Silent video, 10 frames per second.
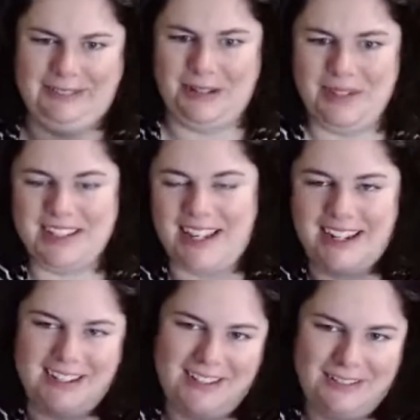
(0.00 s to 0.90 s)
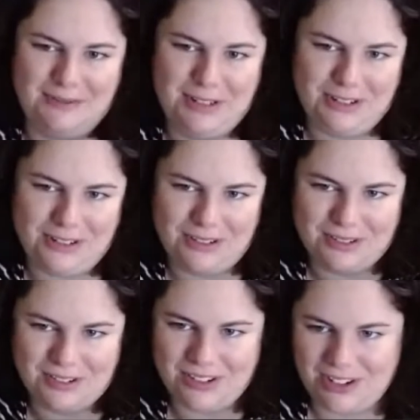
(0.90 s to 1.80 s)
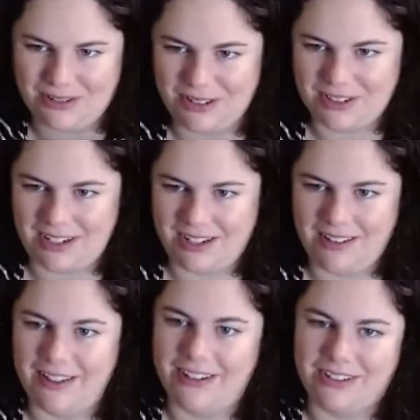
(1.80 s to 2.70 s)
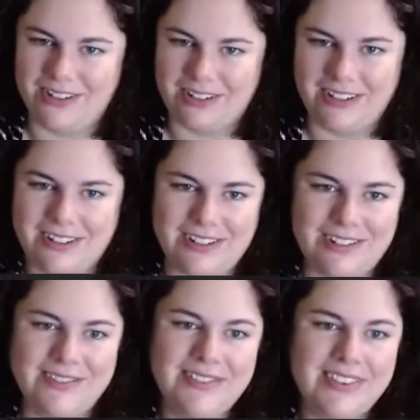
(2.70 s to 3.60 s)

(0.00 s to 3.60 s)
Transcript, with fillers: I'm excited, so I'm going to grow those this year. We'll see how that turns out too.